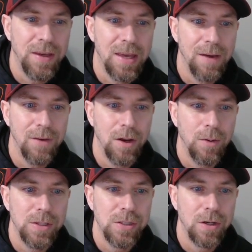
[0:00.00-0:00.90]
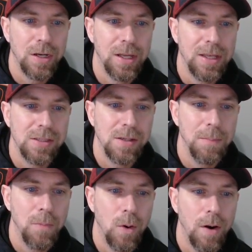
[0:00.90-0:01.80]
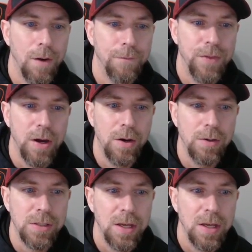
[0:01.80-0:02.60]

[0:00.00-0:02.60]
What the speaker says: Kevin Owens, you're going to get some more of those.